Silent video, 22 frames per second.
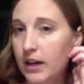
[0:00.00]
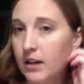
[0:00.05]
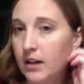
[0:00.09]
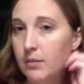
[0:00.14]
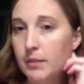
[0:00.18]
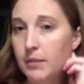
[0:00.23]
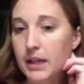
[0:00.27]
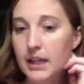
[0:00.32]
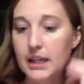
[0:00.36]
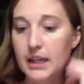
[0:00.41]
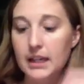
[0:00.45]

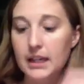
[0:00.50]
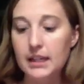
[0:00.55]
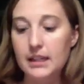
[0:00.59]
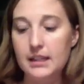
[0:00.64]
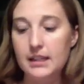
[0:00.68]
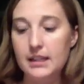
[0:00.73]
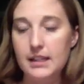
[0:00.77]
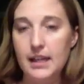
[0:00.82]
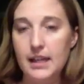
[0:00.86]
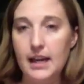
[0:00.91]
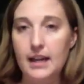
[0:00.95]
my
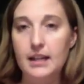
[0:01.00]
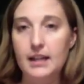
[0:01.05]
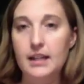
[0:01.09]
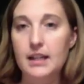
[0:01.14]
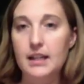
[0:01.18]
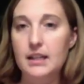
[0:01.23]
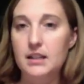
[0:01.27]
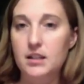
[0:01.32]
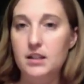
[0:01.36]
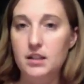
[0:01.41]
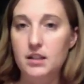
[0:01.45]
kids, and
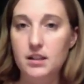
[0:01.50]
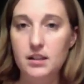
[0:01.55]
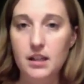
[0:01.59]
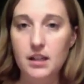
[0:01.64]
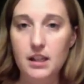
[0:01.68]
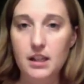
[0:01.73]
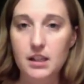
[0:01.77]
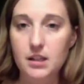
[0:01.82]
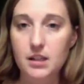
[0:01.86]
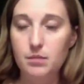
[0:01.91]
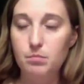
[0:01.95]

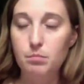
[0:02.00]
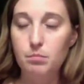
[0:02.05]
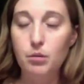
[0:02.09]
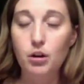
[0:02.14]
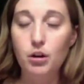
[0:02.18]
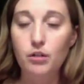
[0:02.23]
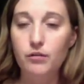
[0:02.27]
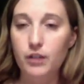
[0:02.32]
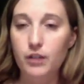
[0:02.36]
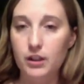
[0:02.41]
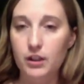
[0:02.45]
it's
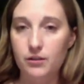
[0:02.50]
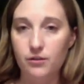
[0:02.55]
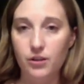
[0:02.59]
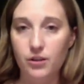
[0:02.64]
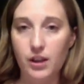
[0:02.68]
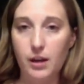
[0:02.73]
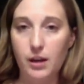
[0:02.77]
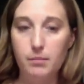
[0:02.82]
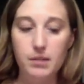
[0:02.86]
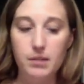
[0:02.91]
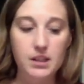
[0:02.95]
perfect for
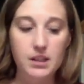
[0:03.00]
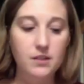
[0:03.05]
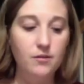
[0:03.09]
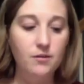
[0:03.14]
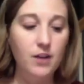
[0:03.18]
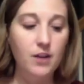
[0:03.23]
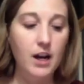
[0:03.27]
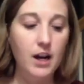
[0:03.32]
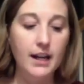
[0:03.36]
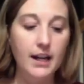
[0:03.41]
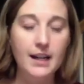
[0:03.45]
them. It's
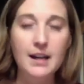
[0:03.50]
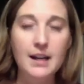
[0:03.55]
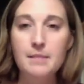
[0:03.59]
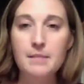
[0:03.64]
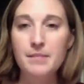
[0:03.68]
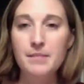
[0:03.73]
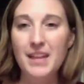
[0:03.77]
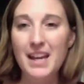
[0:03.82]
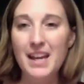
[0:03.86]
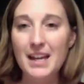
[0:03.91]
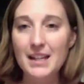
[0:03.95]
fine.
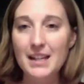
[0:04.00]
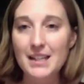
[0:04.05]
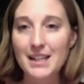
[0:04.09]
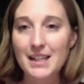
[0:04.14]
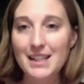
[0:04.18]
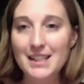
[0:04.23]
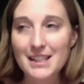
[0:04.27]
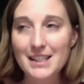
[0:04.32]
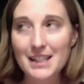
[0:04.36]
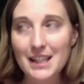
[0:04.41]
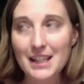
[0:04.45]
And
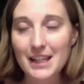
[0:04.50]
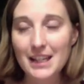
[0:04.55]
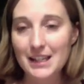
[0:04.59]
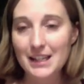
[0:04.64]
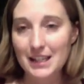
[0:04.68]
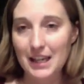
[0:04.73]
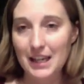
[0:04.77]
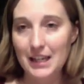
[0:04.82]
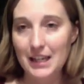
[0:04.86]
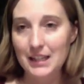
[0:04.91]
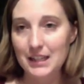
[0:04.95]
it's like
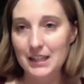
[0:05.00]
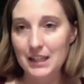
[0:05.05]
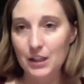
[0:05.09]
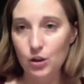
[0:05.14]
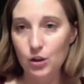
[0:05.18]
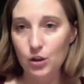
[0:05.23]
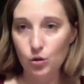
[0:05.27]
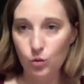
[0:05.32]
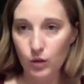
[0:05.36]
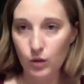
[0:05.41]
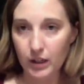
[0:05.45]
$19,
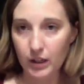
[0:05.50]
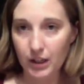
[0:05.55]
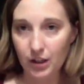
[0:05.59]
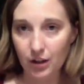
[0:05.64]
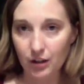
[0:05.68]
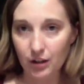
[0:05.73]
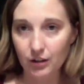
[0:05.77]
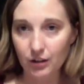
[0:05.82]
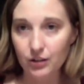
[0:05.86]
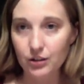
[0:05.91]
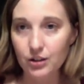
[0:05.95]

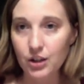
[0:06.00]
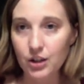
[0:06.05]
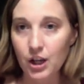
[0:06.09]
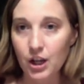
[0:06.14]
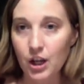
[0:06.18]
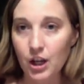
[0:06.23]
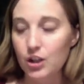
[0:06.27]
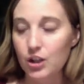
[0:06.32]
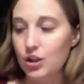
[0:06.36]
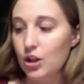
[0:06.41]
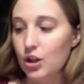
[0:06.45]
$20.
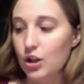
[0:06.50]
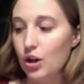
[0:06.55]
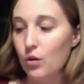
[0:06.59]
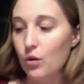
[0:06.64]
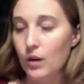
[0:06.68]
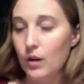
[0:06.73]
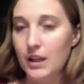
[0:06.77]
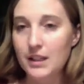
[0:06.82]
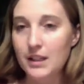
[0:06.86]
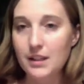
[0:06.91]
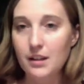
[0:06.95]
So
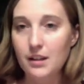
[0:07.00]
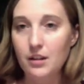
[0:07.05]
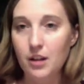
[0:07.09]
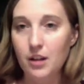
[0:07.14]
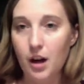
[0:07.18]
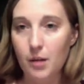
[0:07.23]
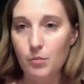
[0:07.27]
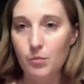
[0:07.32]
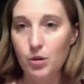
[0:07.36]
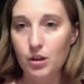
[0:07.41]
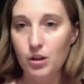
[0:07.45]
it's a
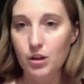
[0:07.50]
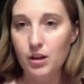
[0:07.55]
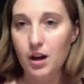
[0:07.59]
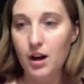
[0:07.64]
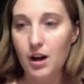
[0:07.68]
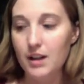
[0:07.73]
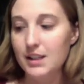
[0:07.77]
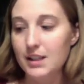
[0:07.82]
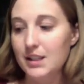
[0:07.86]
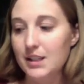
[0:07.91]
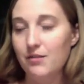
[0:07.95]
lot more
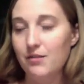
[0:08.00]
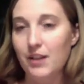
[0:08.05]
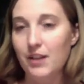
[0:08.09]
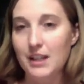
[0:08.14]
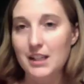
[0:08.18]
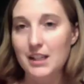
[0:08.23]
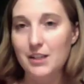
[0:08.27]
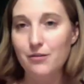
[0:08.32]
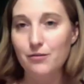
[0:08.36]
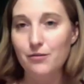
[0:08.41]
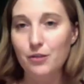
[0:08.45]
cost
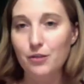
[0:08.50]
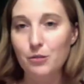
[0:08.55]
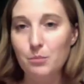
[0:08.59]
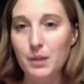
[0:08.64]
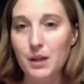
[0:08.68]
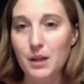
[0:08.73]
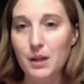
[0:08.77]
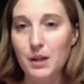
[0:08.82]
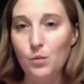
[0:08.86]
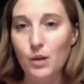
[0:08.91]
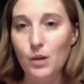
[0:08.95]
effective for
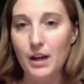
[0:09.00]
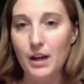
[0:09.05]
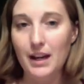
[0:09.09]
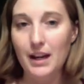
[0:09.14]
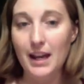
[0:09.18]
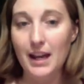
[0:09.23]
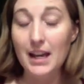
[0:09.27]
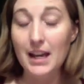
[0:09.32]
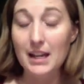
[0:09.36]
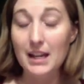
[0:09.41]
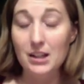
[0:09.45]
me
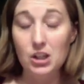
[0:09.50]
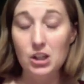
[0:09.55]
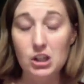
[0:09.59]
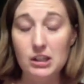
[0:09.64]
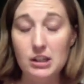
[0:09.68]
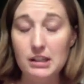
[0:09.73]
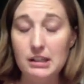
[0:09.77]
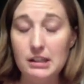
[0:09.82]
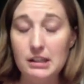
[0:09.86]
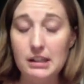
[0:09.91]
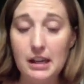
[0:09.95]
and
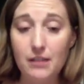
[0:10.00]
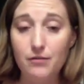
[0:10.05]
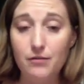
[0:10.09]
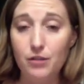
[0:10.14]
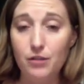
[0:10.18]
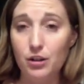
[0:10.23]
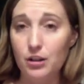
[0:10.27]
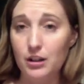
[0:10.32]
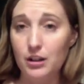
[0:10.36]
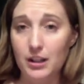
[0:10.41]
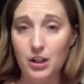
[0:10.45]
just
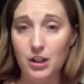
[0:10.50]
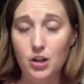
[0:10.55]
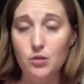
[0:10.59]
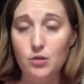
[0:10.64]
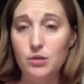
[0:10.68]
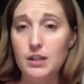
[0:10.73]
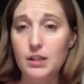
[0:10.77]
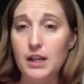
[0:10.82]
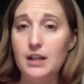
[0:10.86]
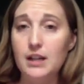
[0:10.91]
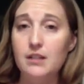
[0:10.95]
safer and no
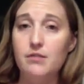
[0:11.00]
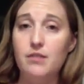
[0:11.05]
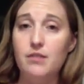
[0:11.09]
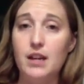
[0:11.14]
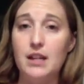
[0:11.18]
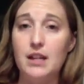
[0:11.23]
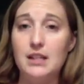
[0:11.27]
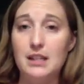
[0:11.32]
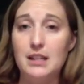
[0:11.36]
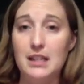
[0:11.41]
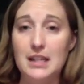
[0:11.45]
side
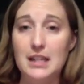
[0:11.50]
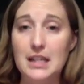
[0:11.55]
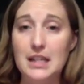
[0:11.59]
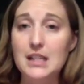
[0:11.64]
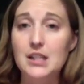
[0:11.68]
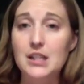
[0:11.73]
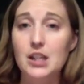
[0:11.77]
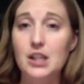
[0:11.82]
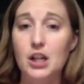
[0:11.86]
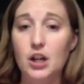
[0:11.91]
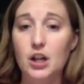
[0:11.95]
effects and
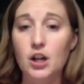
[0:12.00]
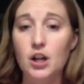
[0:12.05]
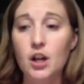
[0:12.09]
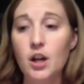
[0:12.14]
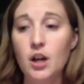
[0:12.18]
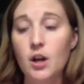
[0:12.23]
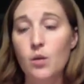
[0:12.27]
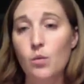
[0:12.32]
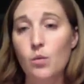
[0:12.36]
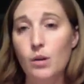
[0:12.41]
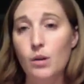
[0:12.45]
easier.
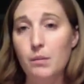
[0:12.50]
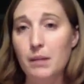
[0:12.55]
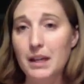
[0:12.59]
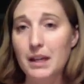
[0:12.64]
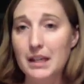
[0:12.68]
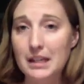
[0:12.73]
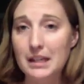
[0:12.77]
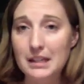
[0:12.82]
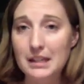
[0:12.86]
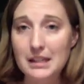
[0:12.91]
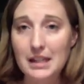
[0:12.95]
When my
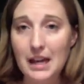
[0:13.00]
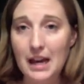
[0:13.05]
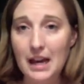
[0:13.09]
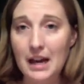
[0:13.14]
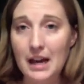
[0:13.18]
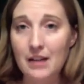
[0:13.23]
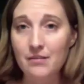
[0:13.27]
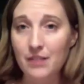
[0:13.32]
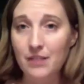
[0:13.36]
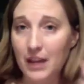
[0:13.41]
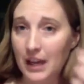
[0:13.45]
kids
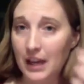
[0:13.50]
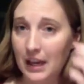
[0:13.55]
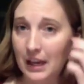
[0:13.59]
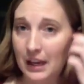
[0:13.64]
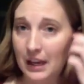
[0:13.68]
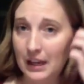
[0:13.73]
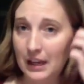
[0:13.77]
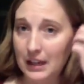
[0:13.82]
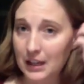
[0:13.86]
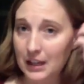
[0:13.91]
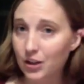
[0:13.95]
have
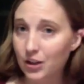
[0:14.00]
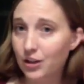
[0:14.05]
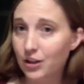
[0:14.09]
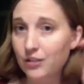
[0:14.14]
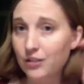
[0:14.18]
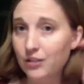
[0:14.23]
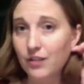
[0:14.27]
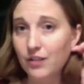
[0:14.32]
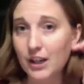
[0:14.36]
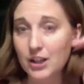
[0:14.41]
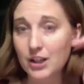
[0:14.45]
a ear
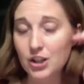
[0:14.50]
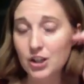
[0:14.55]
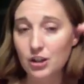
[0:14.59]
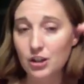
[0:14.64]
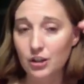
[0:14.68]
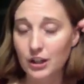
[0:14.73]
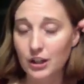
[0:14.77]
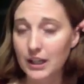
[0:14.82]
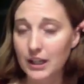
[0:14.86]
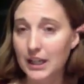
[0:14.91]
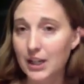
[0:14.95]
infection or
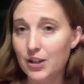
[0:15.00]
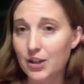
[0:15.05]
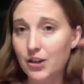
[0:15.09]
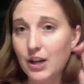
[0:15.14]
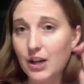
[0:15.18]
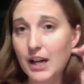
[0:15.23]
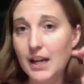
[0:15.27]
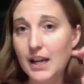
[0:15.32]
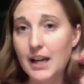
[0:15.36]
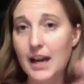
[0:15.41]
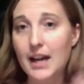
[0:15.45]
an
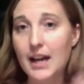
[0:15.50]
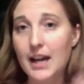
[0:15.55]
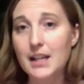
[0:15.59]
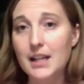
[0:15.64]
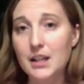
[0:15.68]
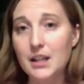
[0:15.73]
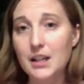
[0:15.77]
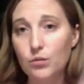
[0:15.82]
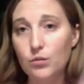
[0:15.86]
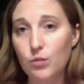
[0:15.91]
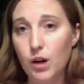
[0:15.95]
earache, I
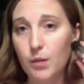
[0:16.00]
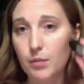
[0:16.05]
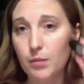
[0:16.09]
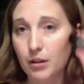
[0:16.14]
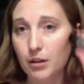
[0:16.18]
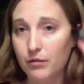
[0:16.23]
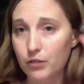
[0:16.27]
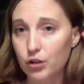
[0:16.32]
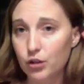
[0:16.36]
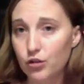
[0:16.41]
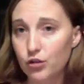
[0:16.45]
can rub
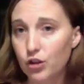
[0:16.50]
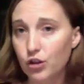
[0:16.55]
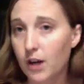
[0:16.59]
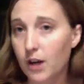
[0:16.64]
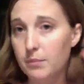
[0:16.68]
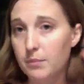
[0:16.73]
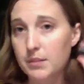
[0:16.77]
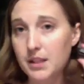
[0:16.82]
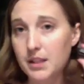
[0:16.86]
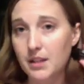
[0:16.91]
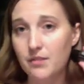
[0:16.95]
a few
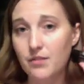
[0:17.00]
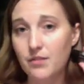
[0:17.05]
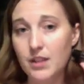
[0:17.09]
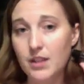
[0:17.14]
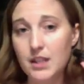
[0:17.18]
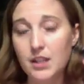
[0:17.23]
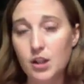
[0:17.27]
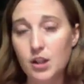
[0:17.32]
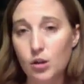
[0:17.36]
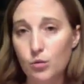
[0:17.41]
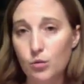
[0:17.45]
drops of
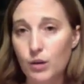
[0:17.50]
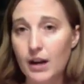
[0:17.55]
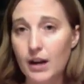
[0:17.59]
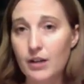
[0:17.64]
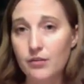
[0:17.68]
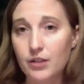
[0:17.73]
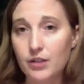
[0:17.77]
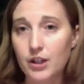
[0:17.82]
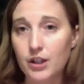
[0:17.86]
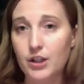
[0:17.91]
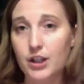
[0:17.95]
this
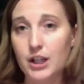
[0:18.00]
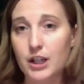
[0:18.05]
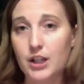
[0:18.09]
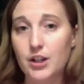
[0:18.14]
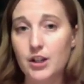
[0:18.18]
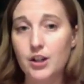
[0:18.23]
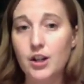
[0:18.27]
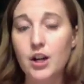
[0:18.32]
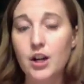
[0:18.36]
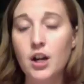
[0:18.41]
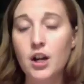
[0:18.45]
around their
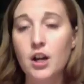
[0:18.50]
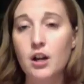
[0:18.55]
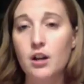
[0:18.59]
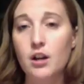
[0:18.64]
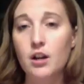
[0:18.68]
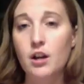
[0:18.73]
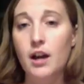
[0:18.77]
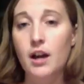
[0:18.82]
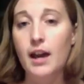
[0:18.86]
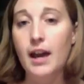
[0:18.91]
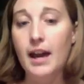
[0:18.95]
ear
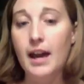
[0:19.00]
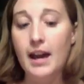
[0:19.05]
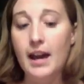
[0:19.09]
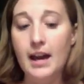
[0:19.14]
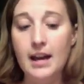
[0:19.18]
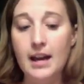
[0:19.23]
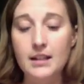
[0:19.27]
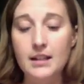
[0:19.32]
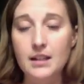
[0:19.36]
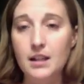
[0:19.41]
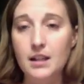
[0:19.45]

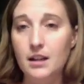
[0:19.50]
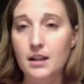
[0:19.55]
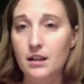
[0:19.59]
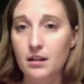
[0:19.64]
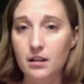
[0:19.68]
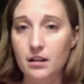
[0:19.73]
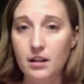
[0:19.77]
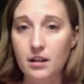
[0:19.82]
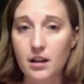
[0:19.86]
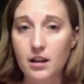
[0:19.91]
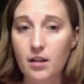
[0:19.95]
and
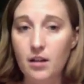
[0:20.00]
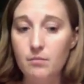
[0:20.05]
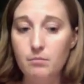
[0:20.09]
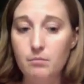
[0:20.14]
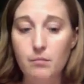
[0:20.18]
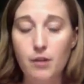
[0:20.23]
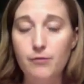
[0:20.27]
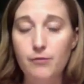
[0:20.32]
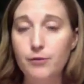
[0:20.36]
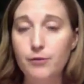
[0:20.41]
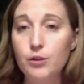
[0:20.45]

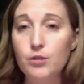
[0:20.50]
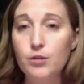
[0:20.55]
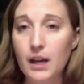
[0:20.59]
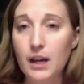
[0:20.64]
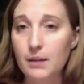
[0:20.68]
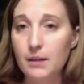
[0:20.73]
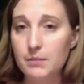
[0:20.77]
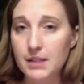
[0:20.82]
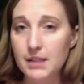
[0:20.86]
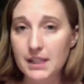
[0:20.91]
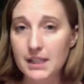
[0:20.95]
a few
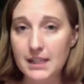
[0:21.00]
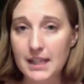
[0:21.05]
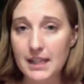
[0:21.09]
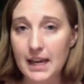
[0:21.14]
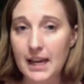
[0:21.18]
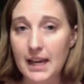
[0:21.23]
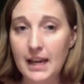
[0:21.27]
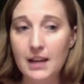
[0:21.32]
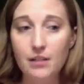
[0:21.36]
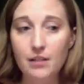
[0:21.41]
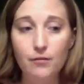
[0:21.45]
times a
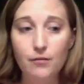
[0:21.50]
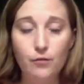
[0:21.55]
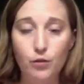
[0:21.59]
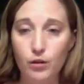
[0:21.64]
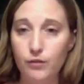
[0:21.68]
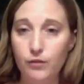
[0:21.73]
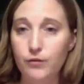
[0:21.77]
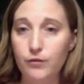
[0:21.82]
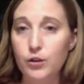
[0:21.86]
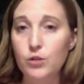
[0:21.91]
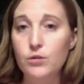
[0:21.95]
day for
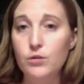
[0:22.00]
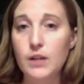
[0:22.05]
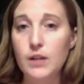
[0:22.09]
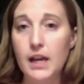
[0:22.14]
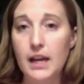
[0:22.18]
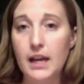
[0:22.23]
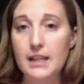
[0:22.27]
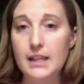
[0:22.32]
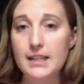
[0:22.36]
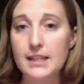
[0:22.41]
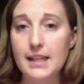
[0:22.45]
a few
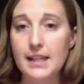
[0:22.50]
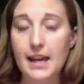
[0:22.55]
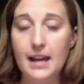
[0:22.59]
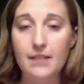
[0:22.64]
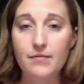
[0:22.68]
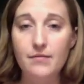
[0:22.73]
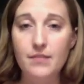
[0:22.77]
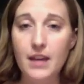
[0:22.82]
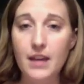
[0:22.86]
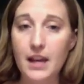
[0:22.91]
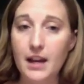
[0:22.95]
days,
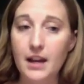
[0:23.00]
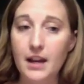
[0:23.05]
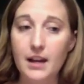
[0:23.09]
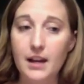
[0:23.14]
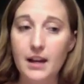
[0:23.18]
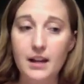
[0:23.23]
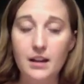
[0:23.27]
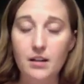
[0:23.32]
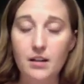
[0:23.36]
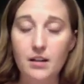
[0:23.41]
and they